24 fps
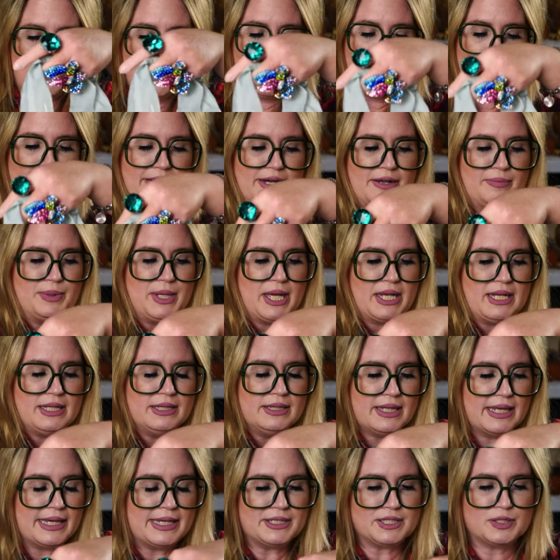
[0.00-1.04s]
I ended up getting
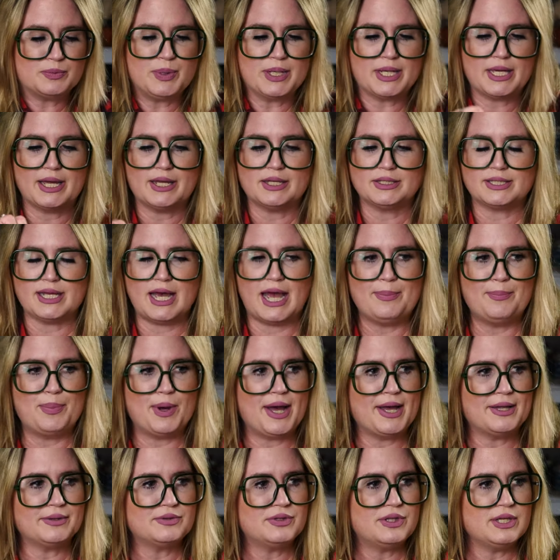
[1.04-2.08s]
this because I
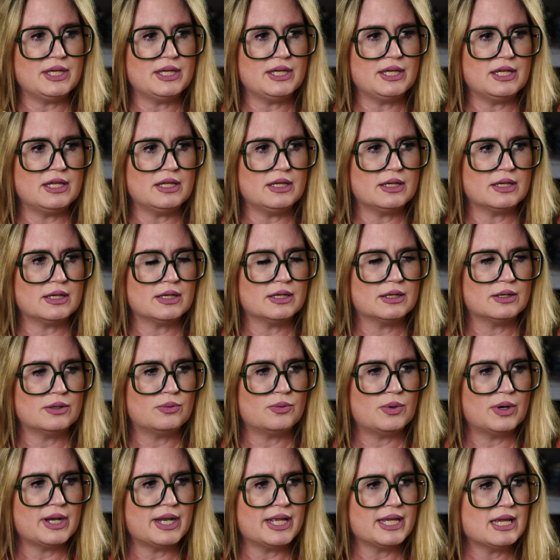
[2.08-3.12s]
bought the,
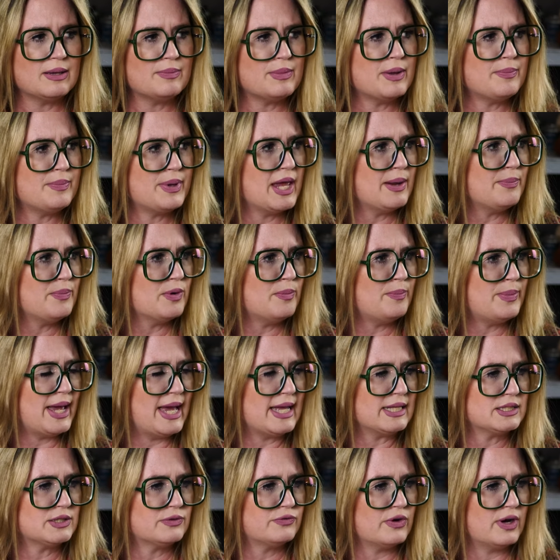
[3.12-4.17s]
where did I get my paper
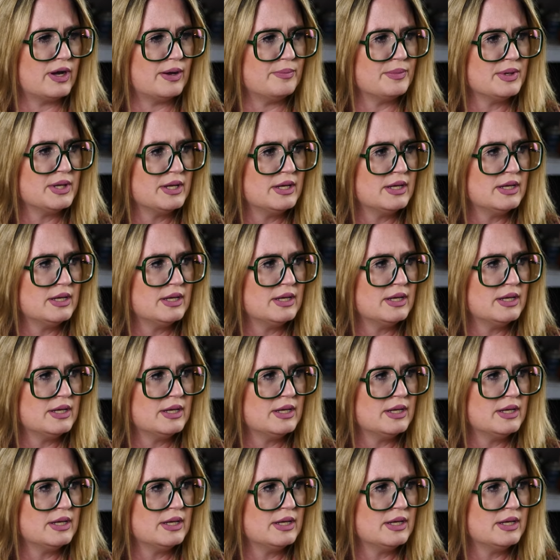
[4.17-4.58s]
bats from?